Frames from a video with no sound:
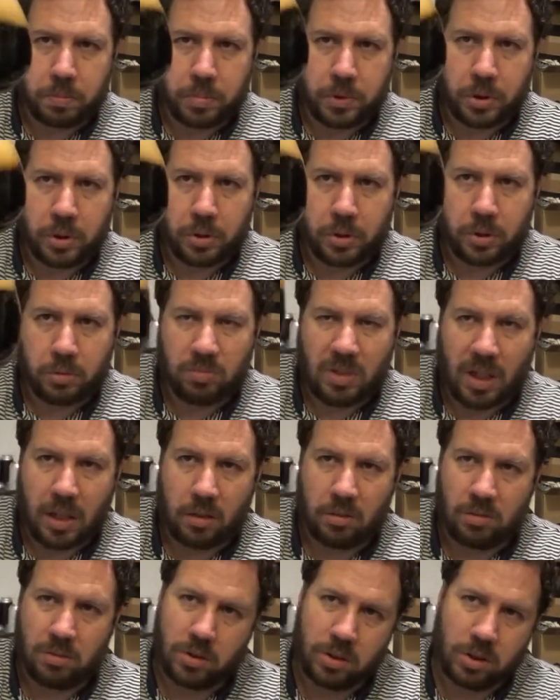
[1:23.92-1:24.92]

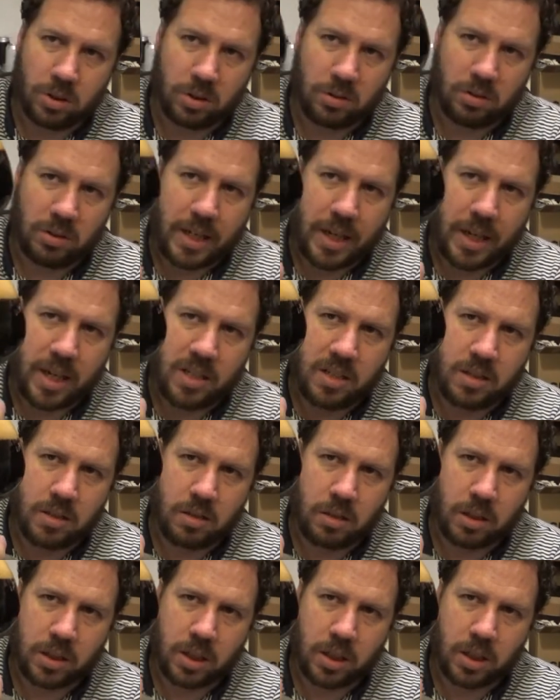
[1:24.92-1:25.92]
It's
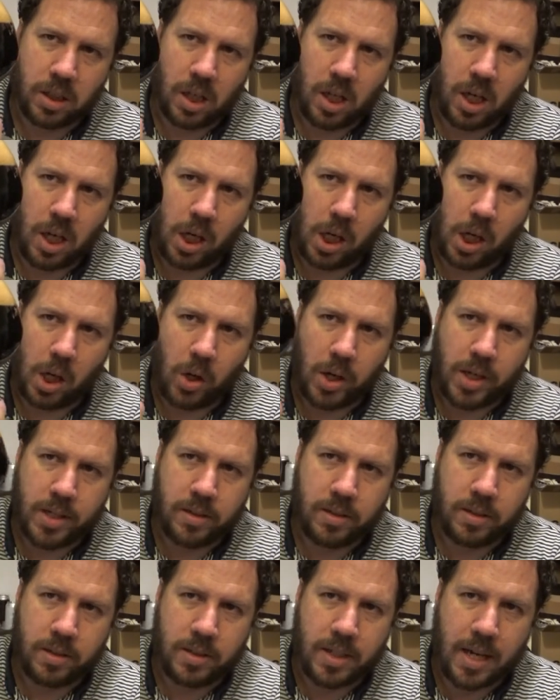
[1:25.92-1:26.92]
like a
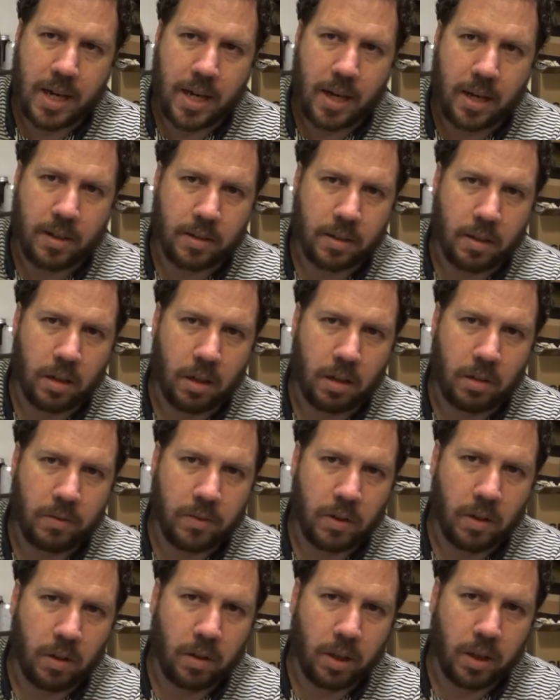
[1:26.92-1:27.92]
light tan colour, if
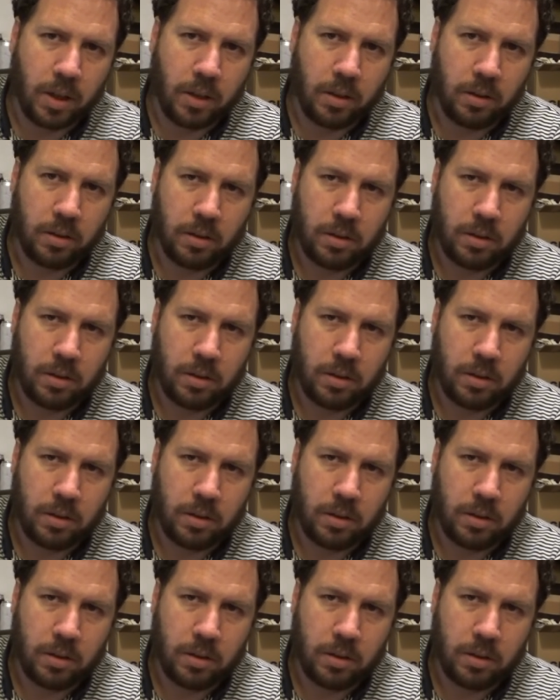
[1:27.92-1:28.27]
you like.